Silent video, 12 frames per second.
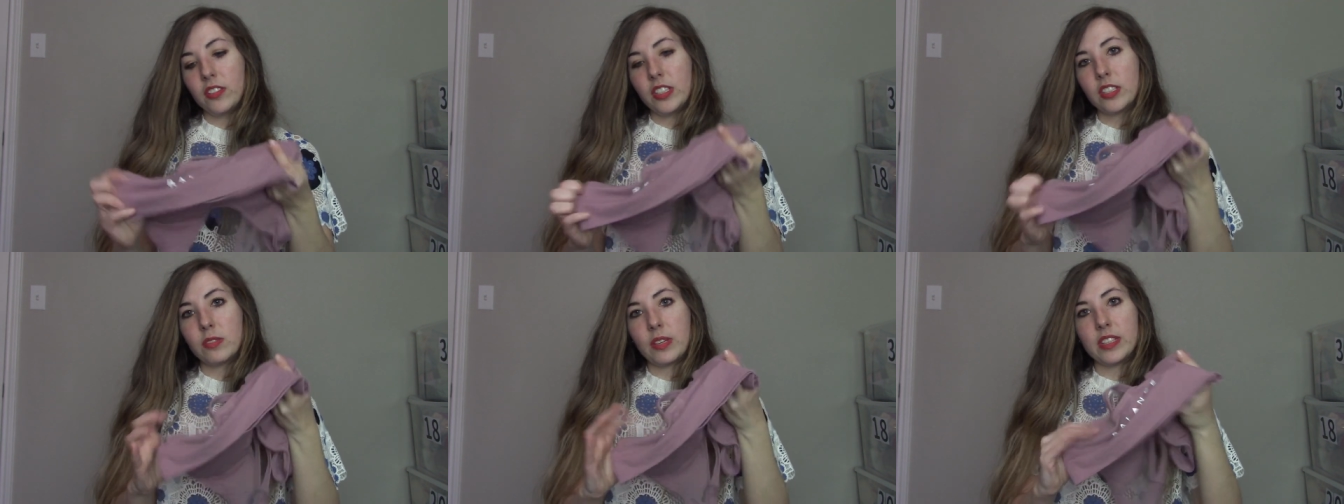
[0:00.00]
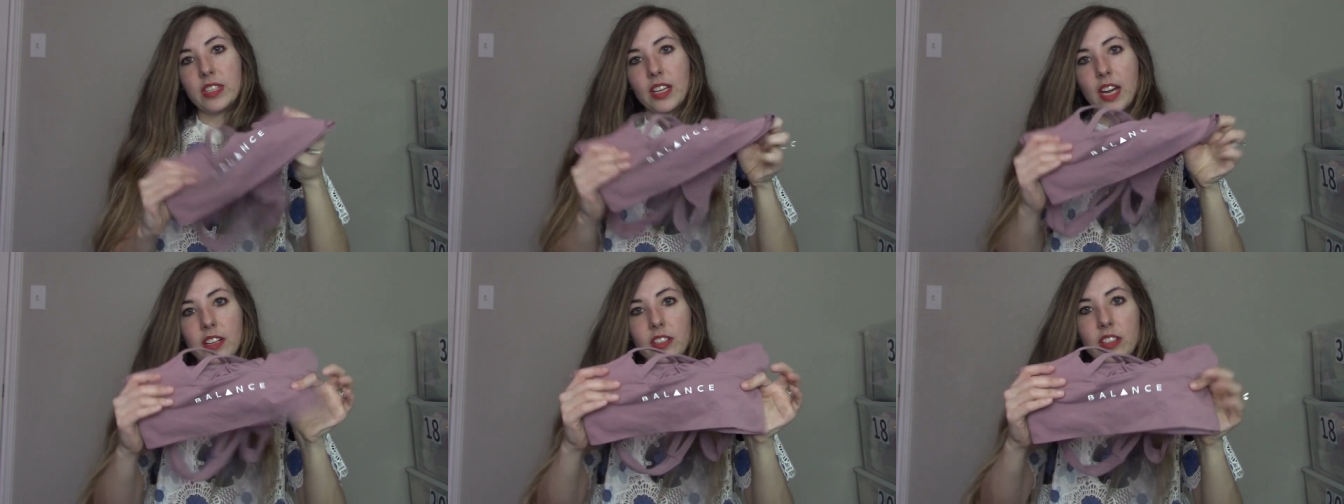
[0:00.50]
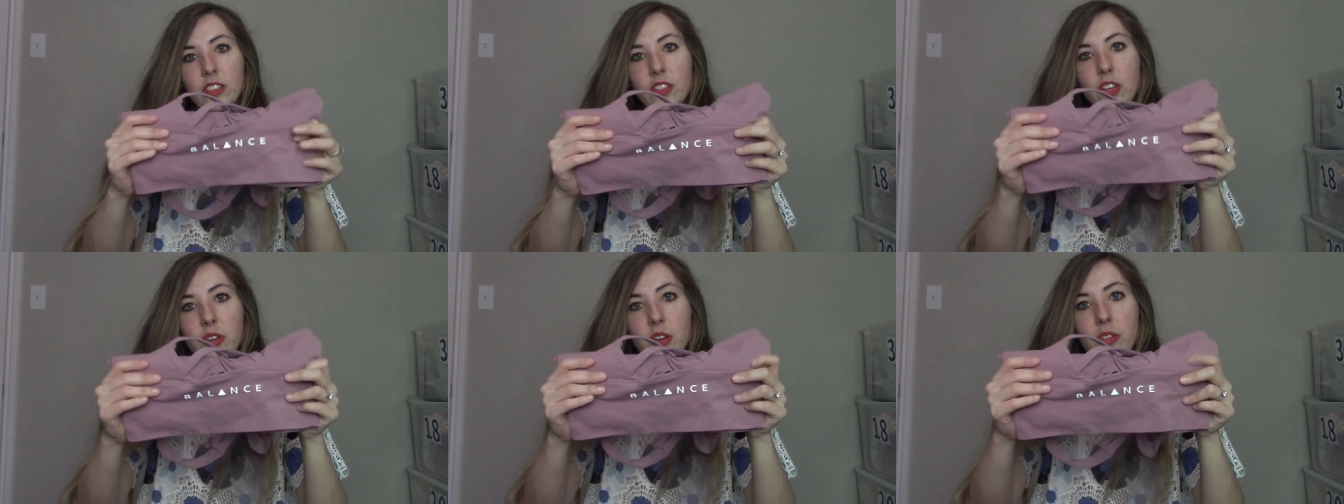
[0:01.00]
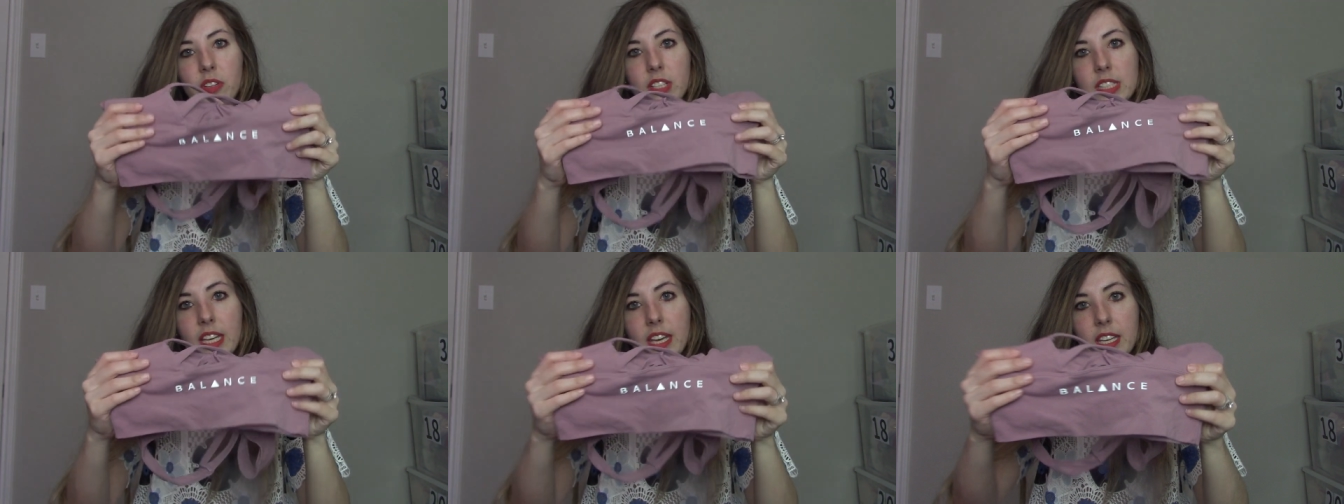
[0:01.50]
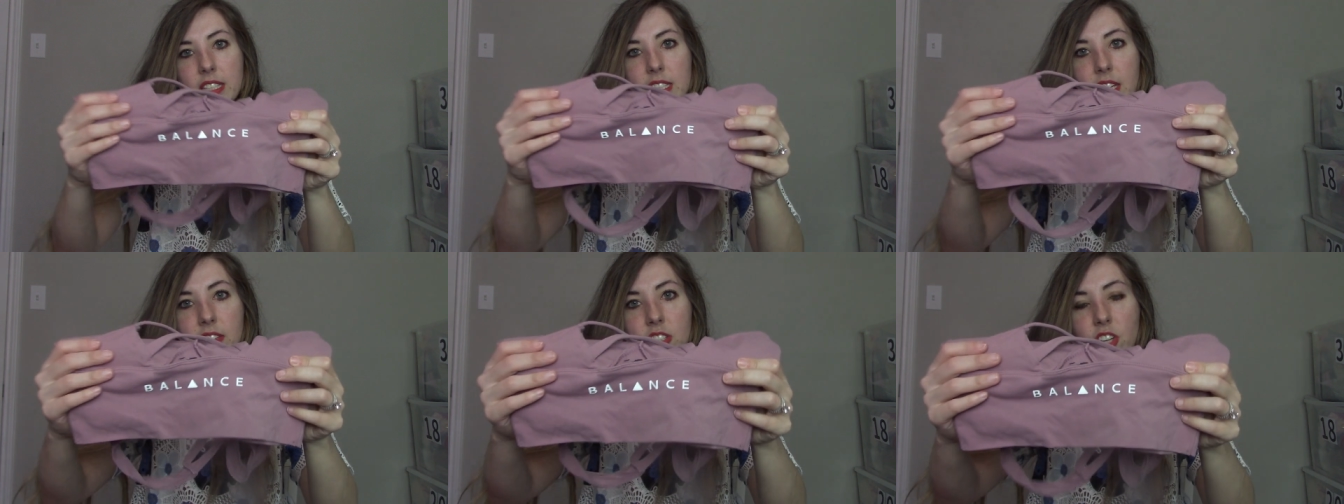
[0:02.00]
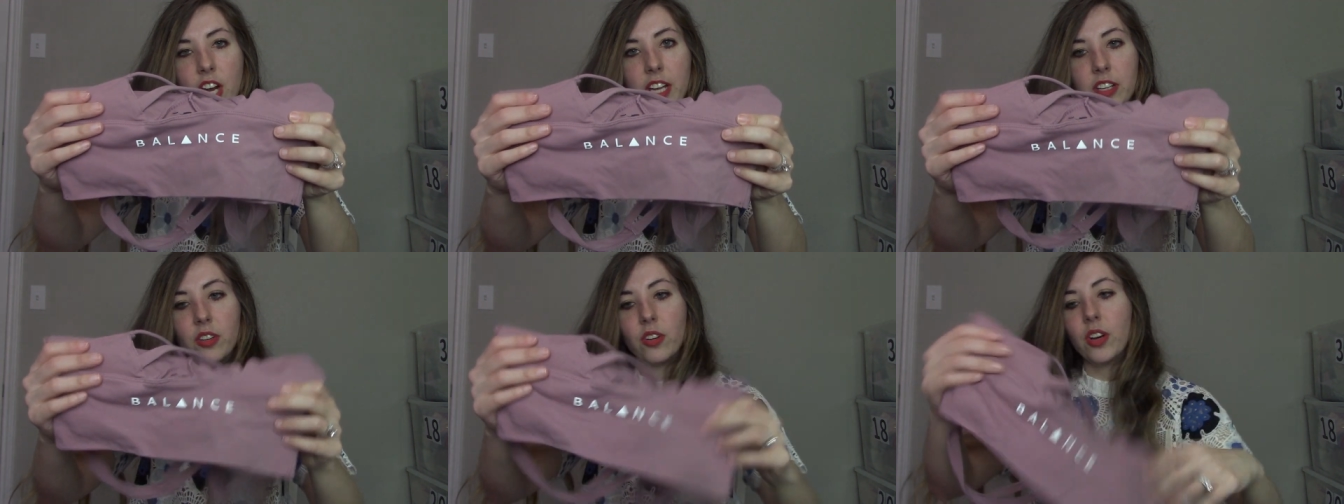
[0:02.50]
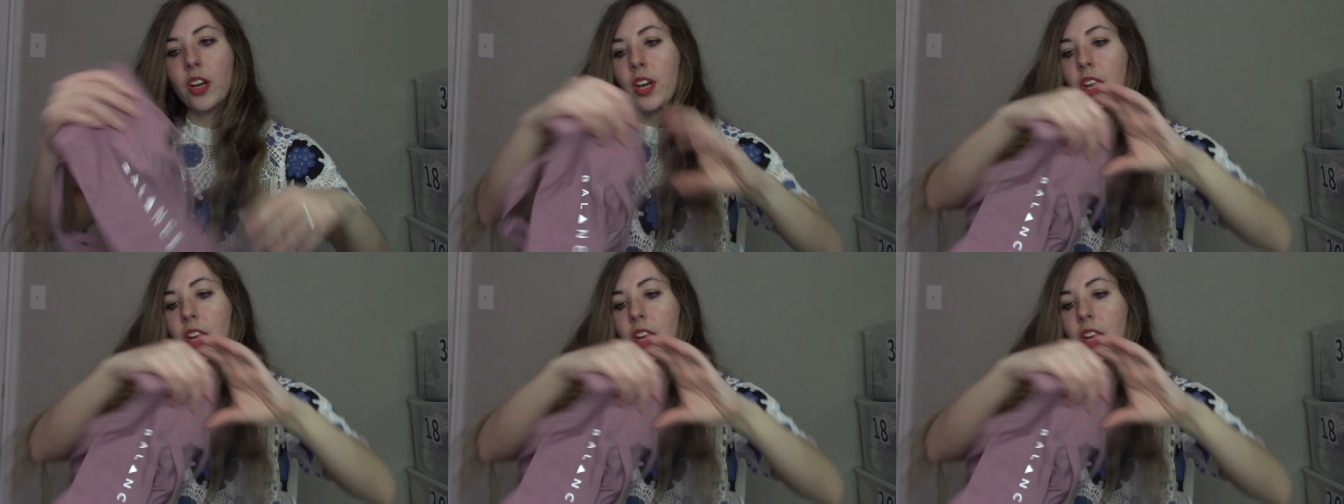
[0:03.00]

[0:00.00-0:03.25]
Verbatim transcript: This is what the kind of little logo looks like. It's got the triangle.